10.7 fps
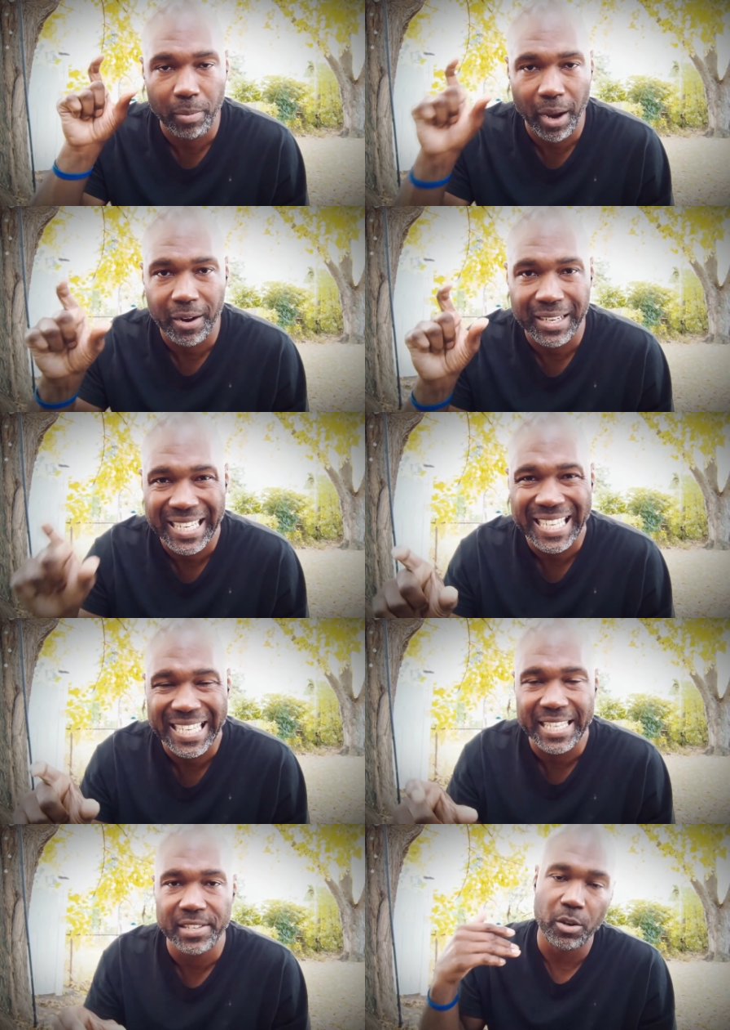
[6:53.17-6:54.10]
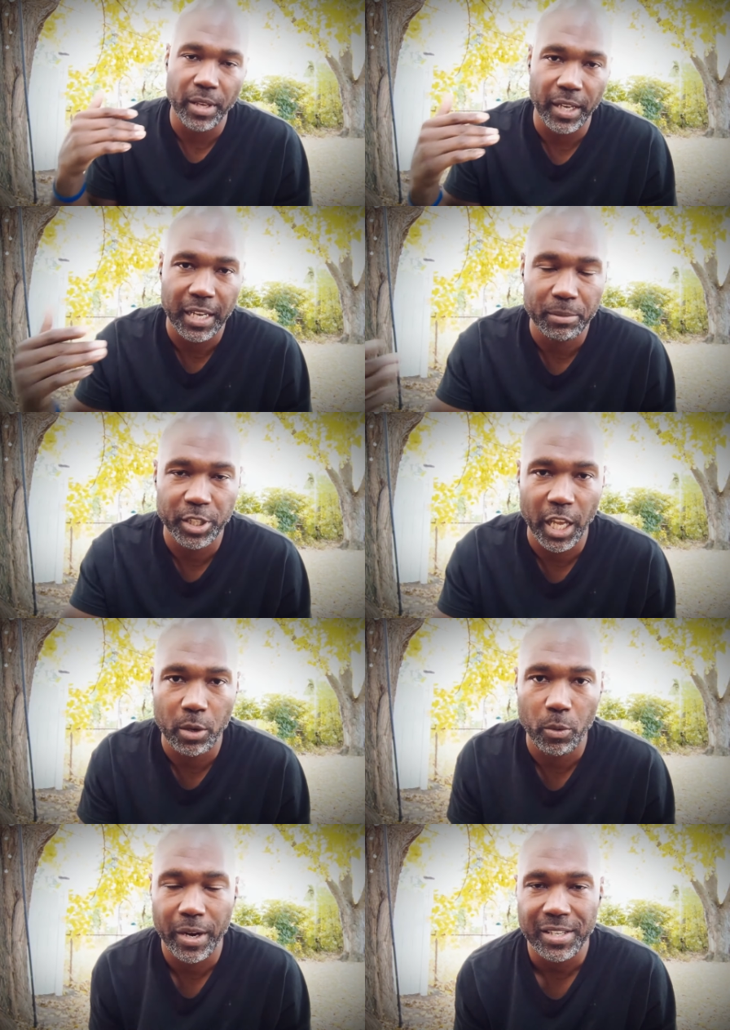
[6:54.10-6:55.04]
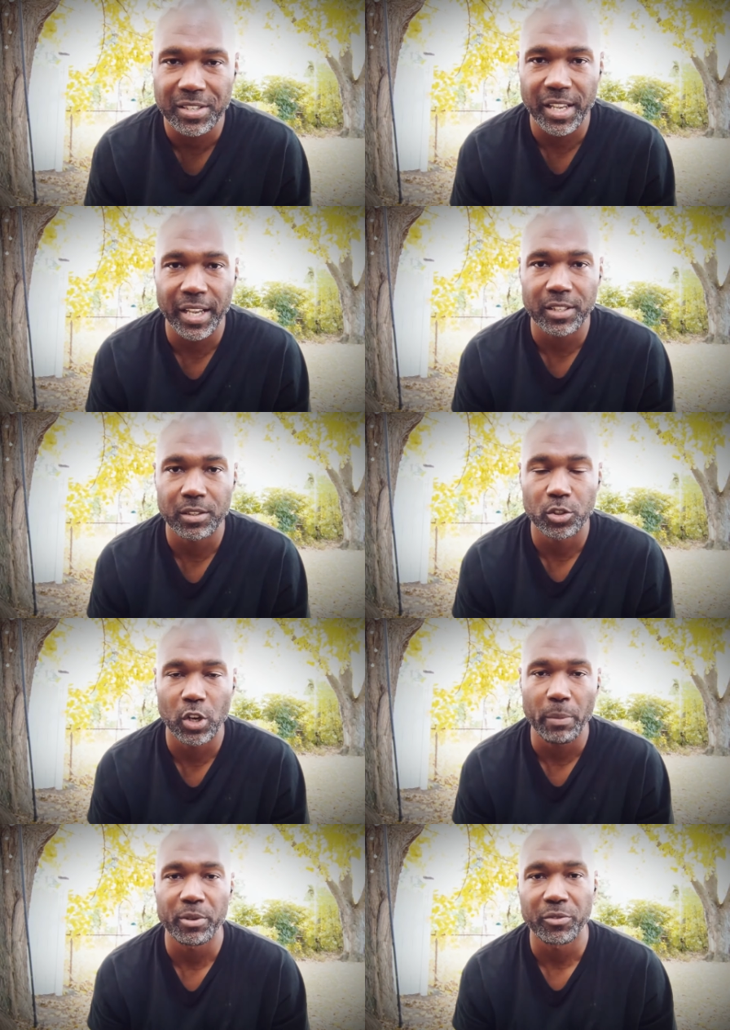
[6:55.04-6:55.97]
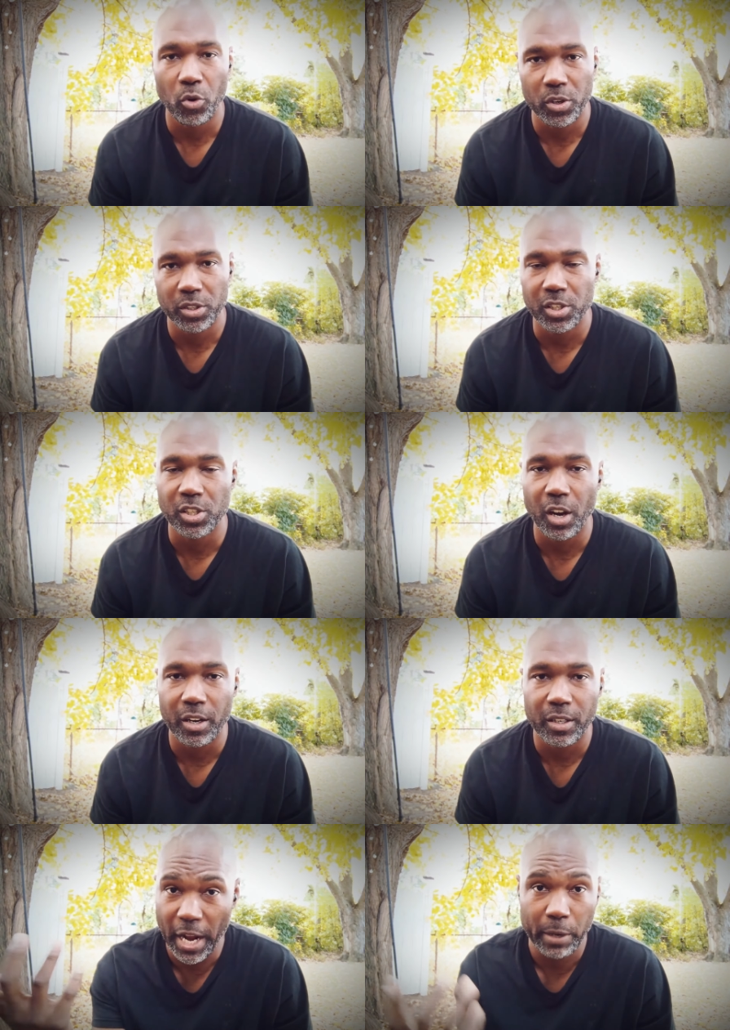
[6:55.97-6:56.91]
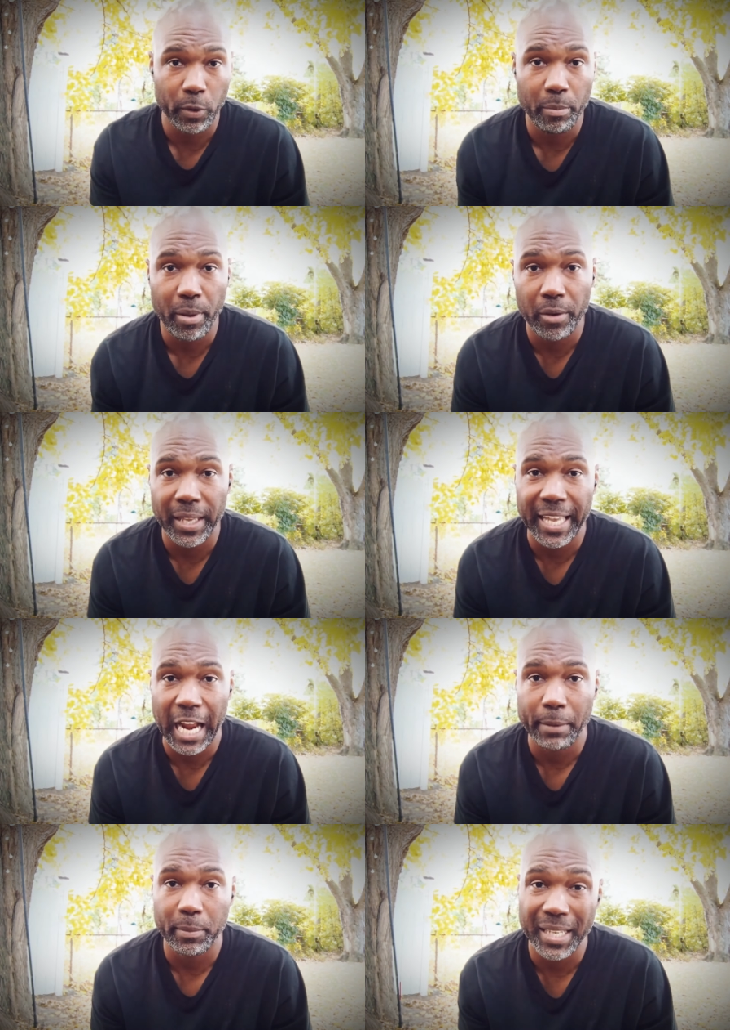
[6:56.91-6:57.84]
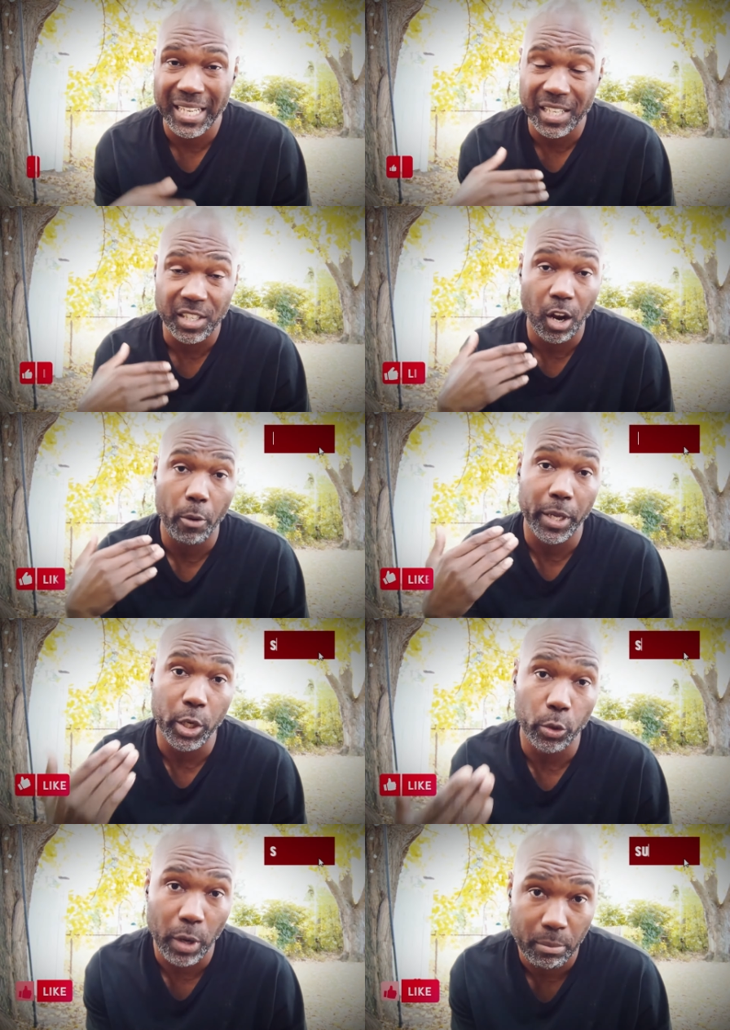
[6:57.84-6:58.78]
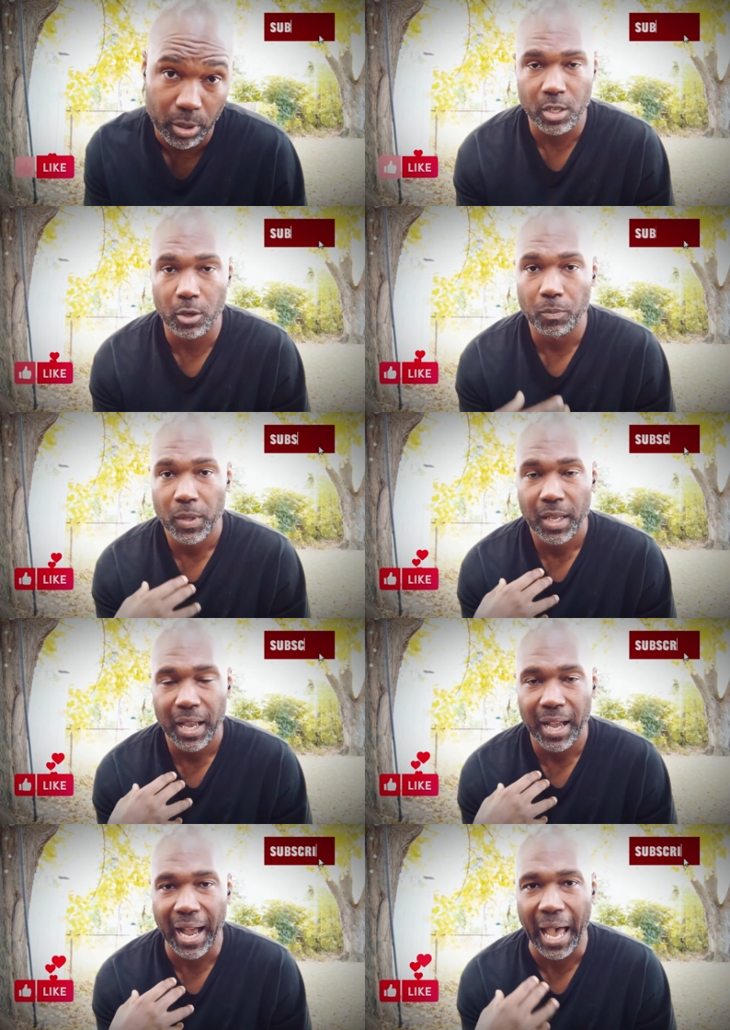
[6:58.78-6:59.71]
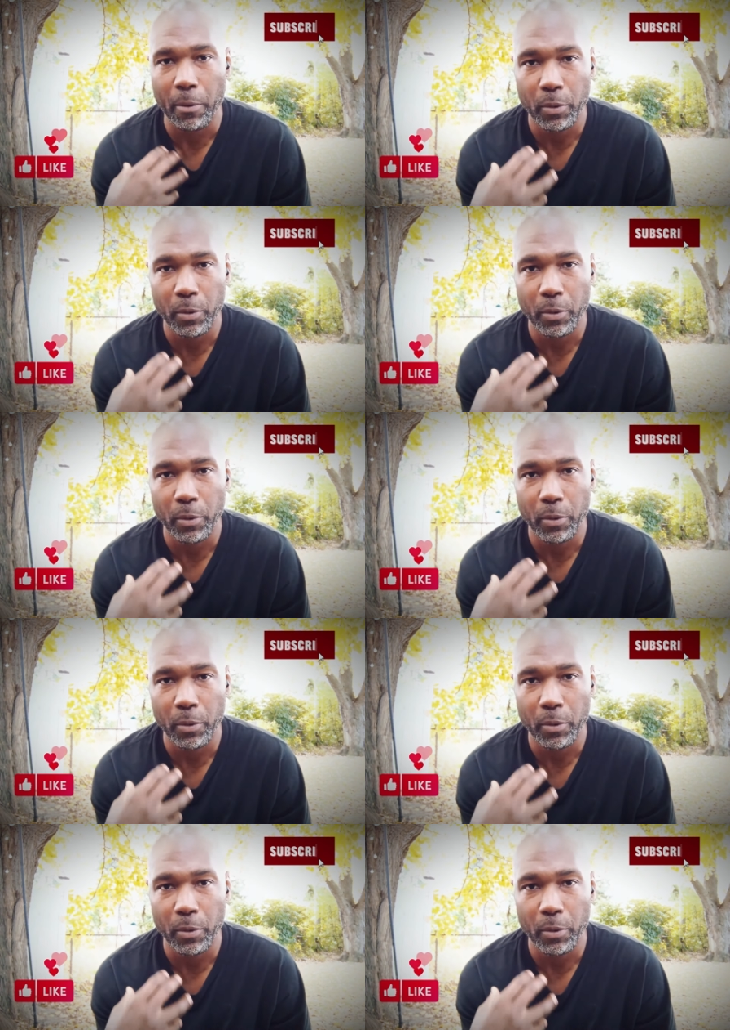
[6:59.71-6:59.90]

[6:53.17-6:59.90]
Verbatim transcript: bare knees, so that come January 6th, Trump is forced to start trying to rebuild the economy because it's already crumbled. So I